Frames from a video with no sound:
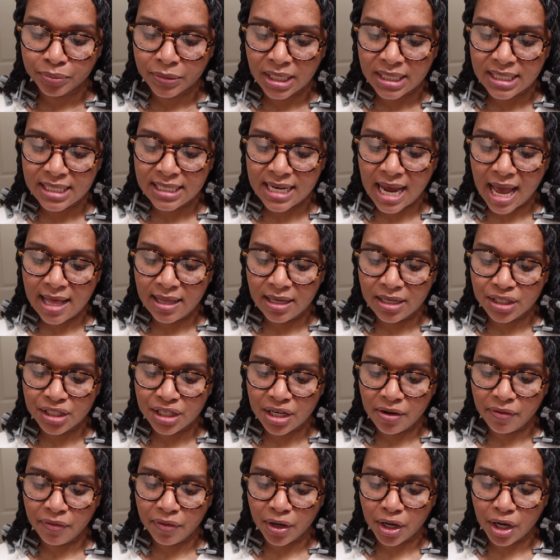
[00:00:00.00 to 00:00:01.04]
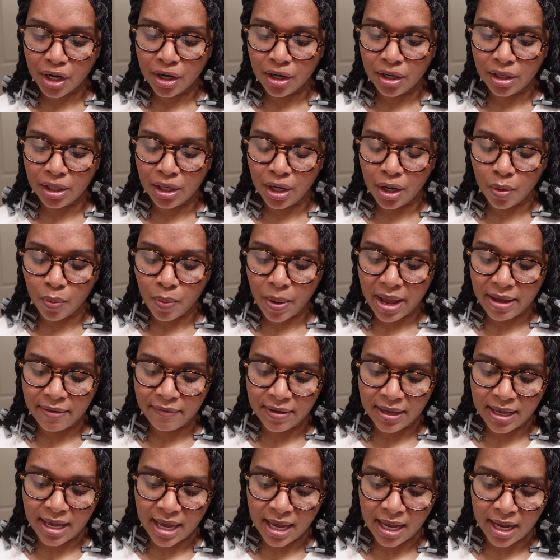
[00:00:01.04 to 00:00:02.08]
Styling gel for curly or
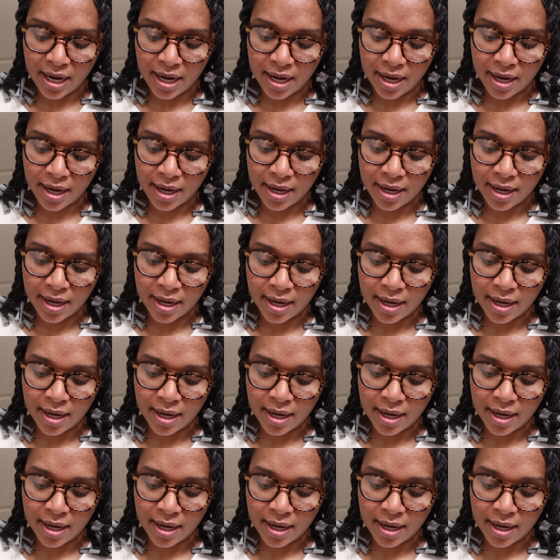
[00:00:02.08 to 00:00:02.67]
wavy hair.